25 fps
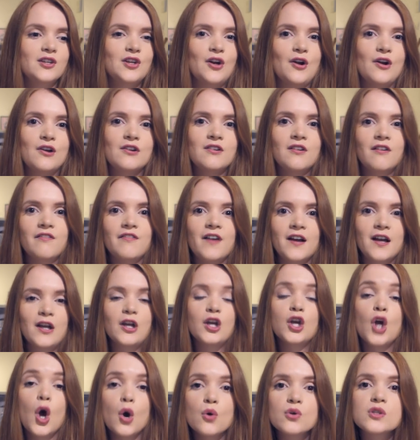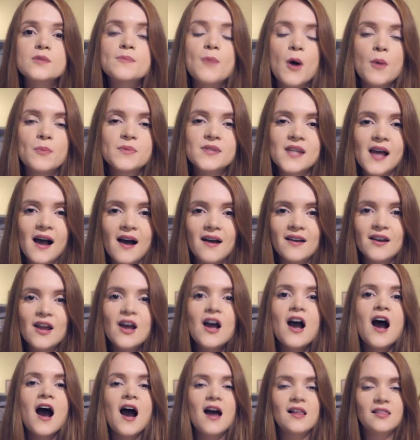you know, a fucking ghost pops out.
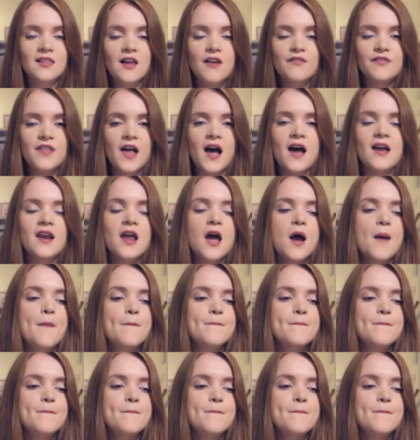I love that.